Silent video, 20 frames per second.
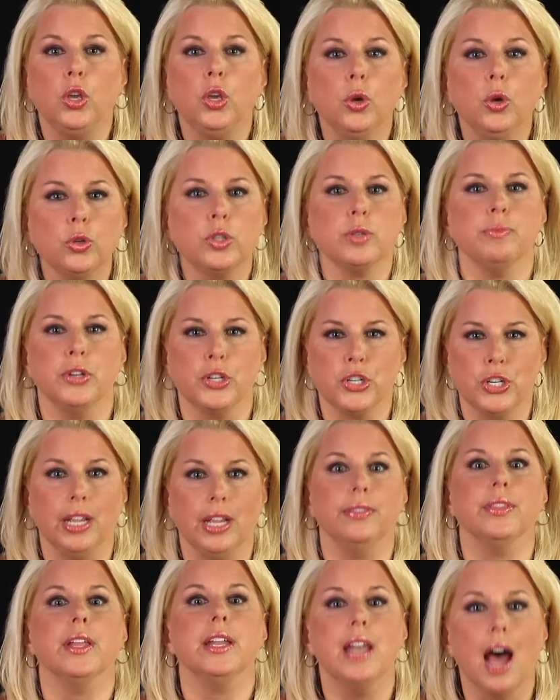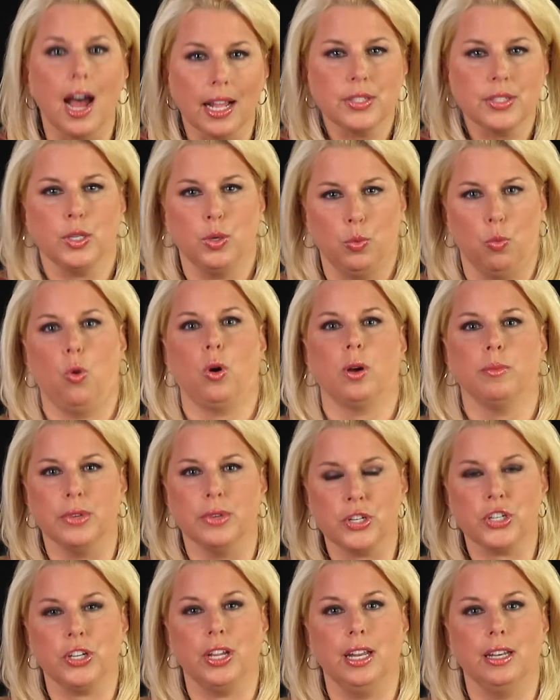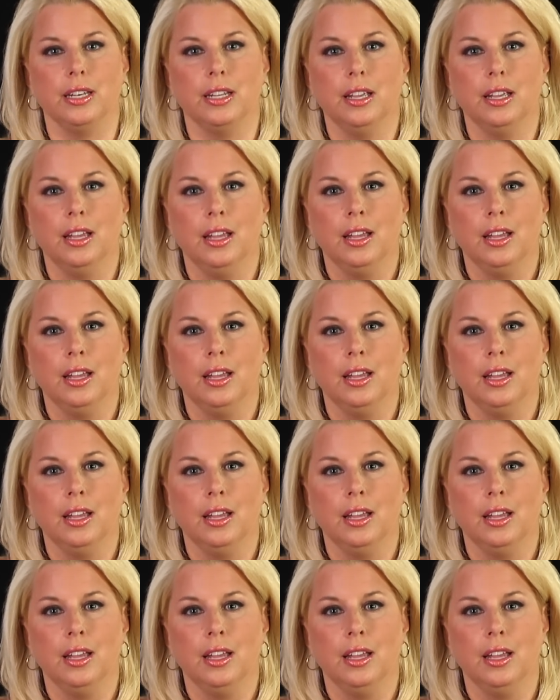huge machine, the Nazi war machine.